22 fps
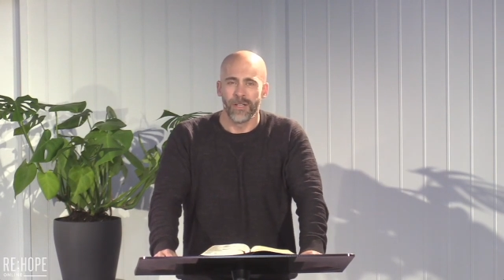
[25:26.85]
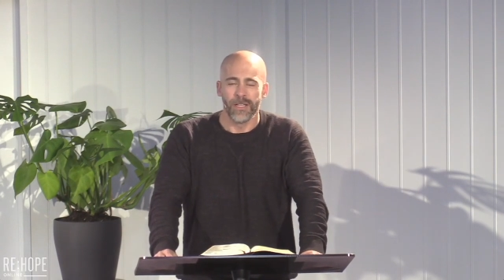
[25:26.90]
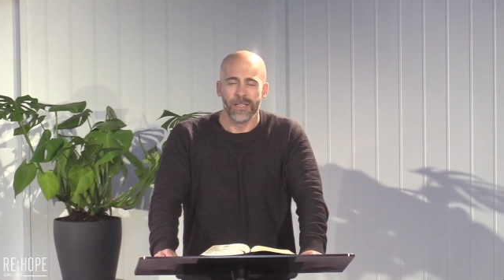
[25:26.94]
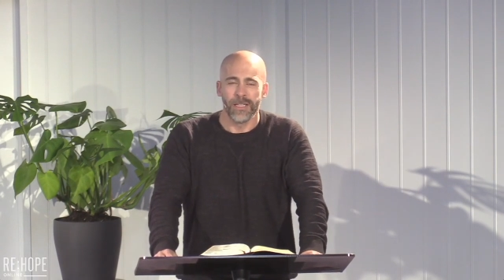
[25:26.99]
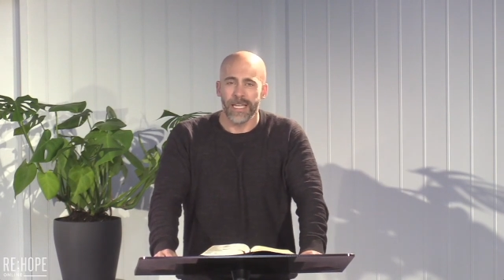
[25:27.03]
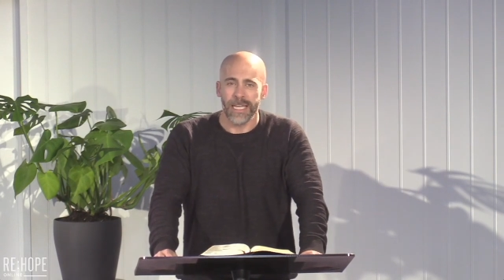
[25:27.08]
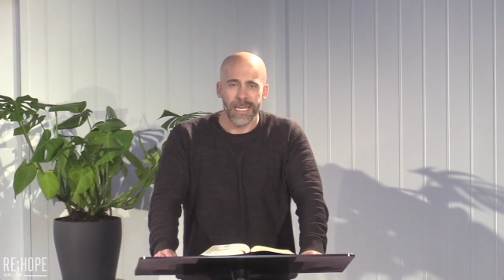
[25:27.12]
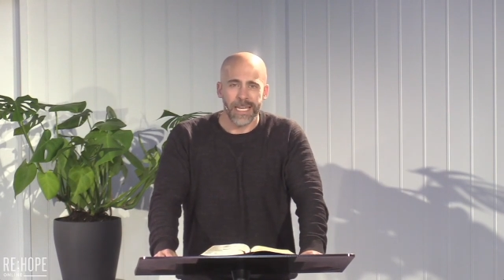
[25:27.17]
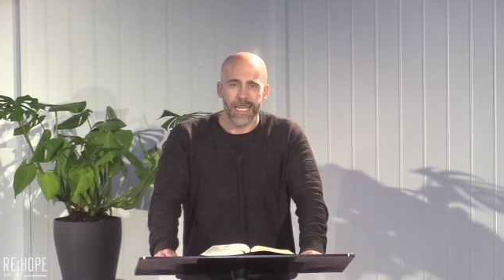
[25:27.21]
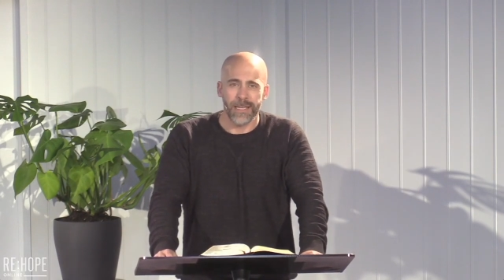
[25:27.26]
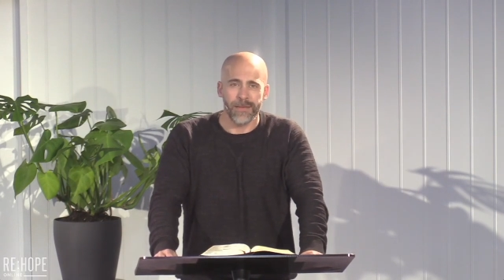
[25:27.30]

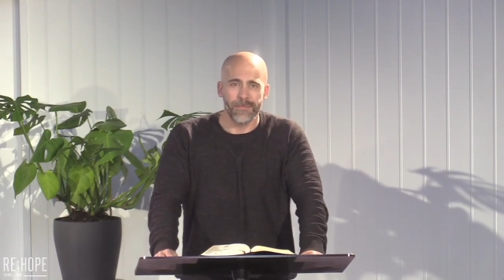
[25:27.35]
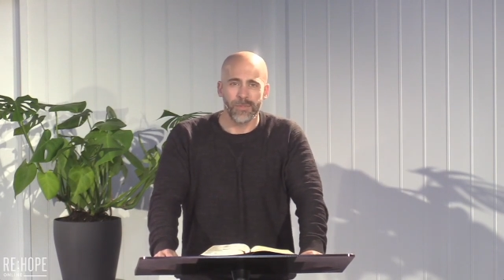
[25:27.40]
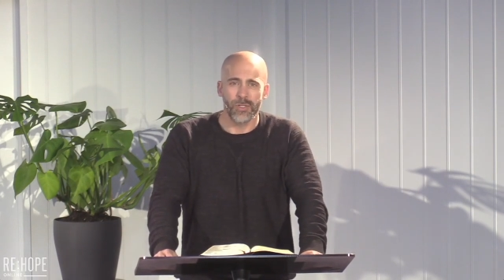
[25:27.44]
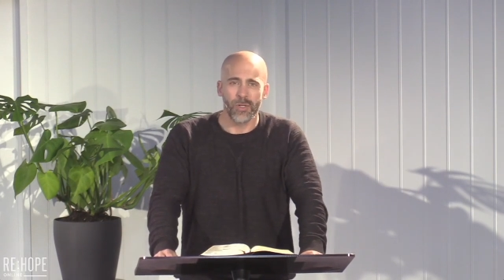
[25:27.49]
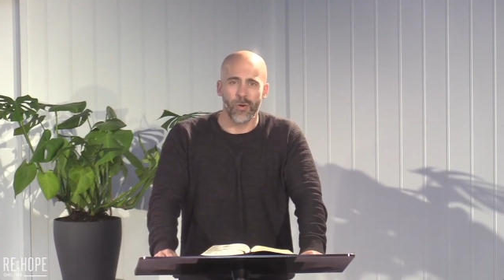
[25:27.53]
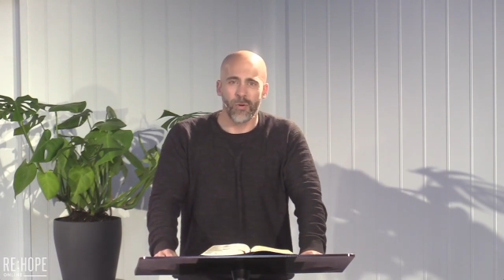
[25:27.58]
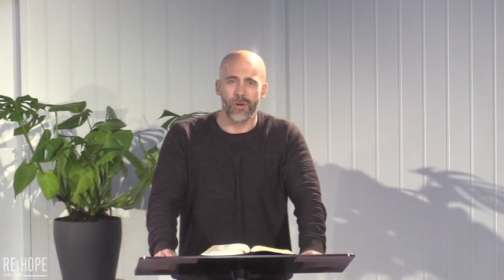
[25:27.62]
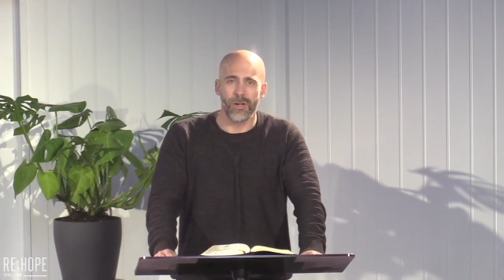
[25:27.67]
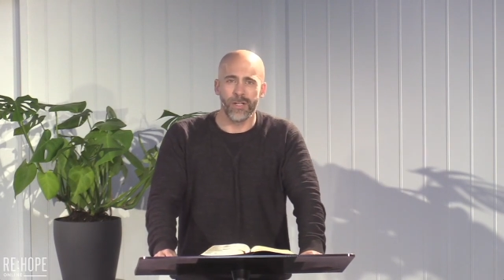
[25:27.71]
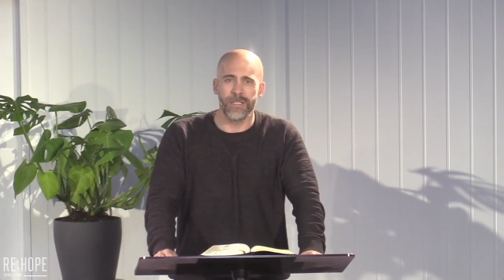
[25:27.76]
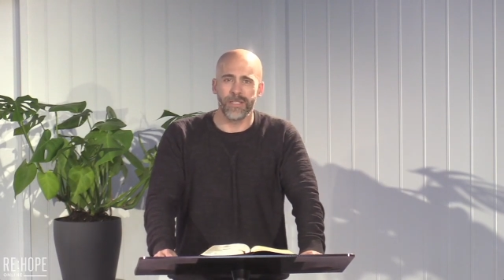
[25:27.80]
leading him
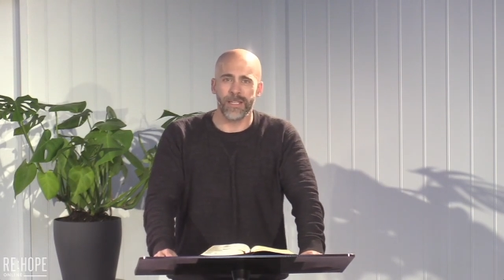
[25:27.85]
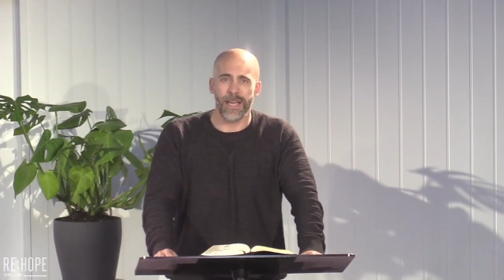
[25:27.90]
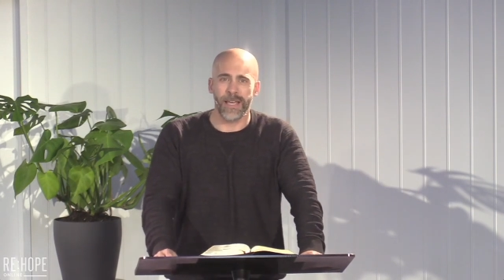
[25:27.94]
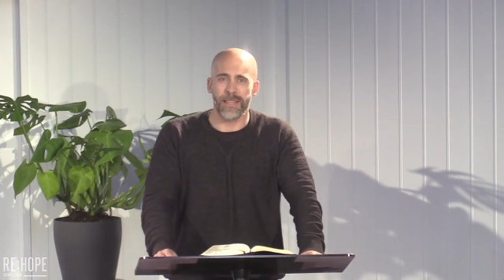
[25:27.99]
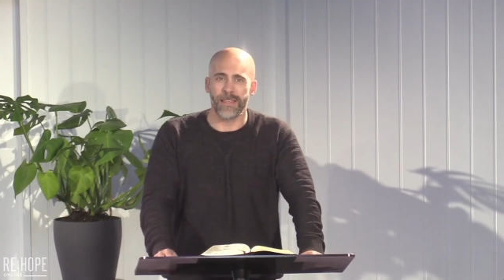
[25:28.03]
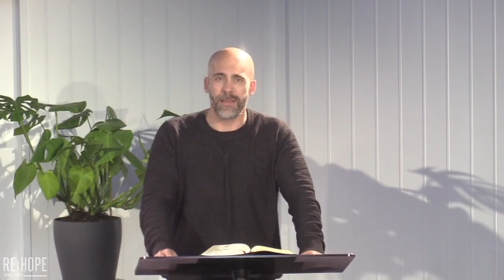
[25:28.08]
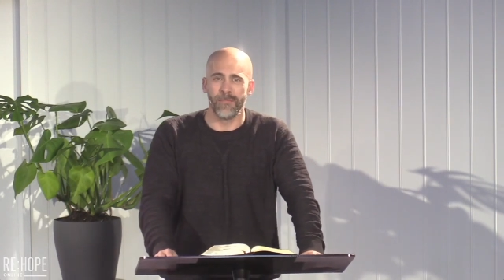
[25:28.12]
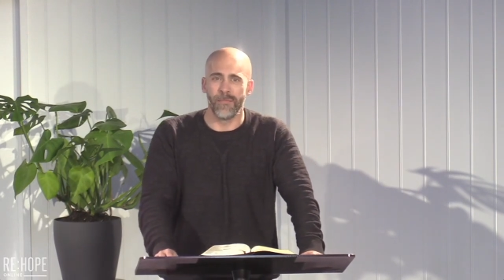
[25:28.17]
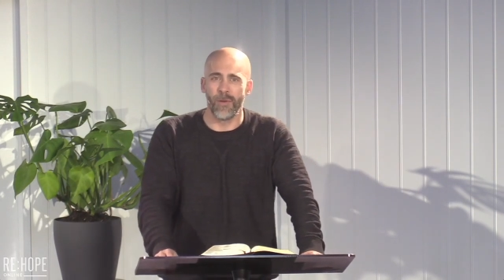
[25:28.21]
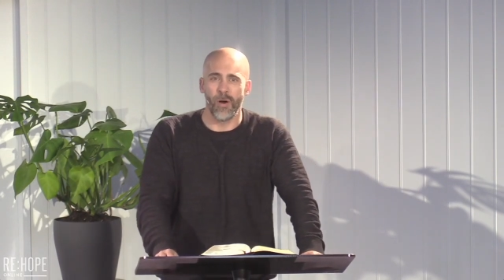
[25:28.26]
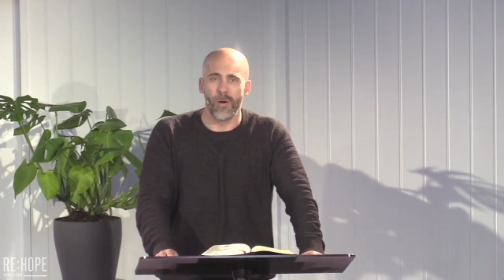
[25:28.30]
towards at
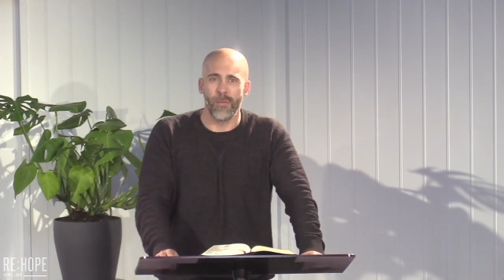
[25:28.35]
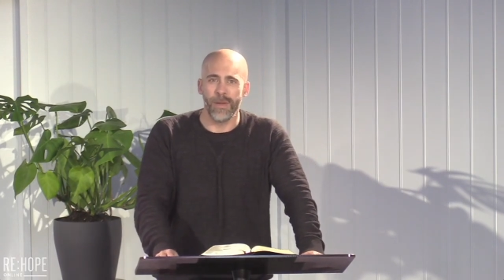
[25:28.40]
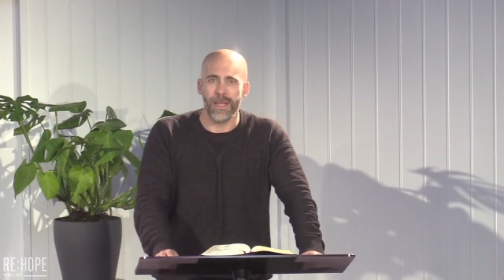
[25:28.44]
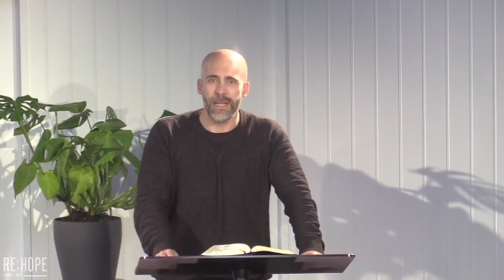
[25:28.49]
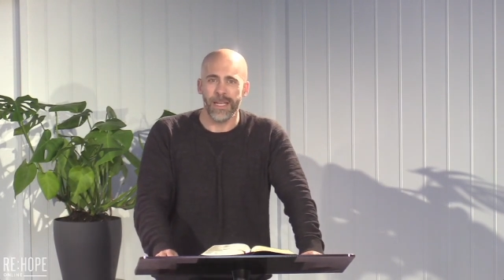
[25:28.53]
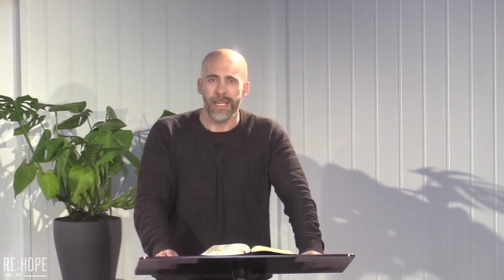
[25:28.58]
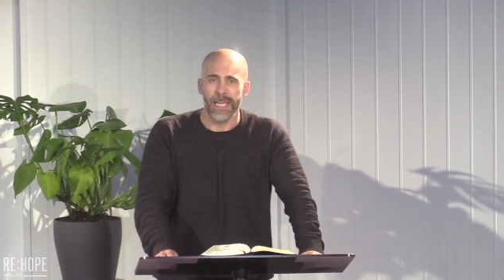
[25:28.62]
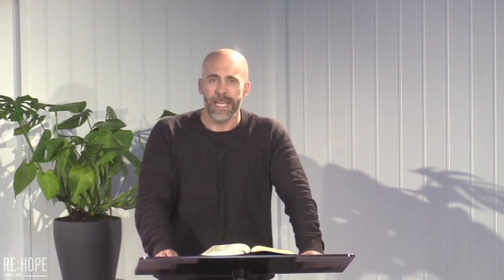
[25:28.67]
the moment.